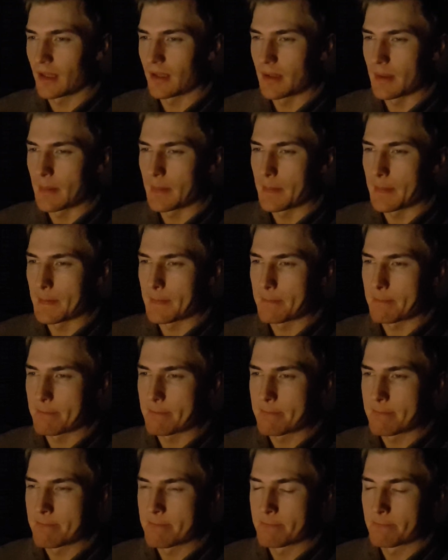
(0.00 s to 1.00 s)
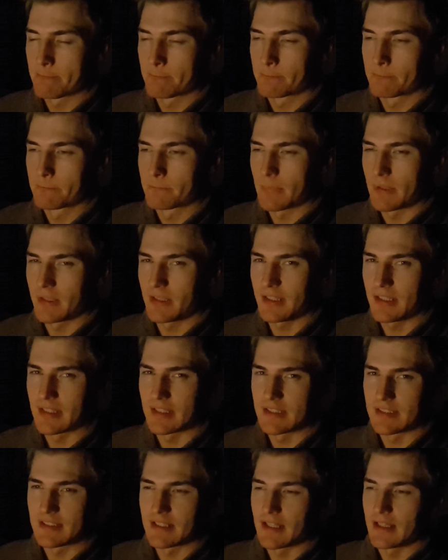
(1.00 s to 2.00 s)
I think it
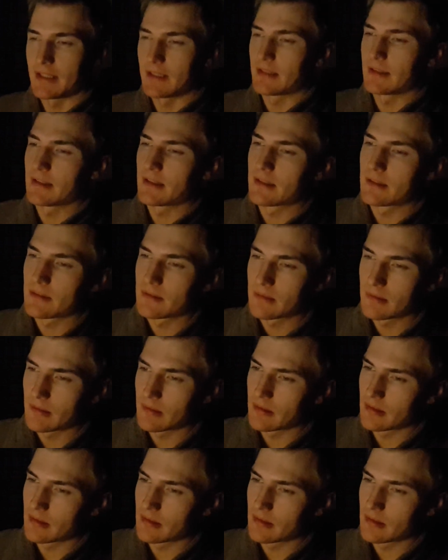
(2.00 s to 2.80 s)
is getting there